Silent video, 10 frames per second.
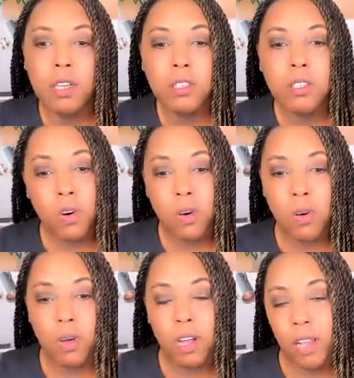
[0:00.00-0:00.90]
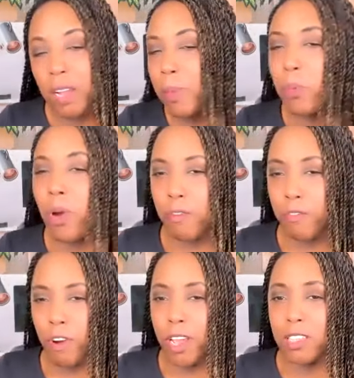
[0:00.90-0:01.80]
So a lot of people are
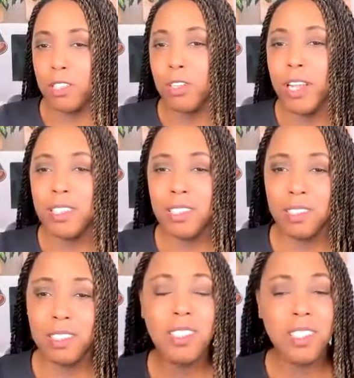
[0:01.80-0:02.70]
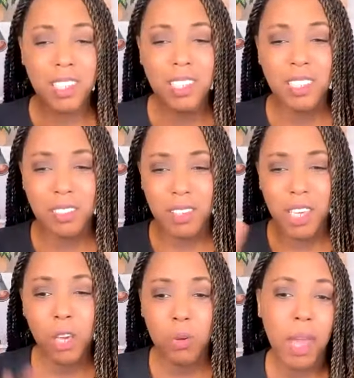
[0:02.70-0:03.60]
afraid. So let's
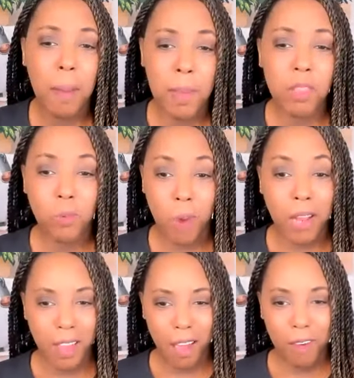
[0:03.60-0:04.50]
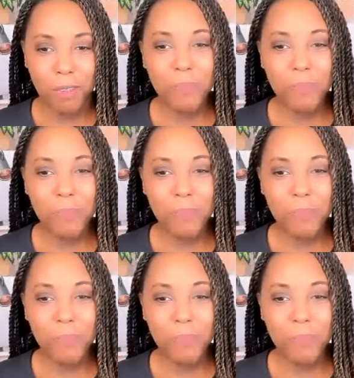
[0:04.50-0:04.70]
kill that myth right now.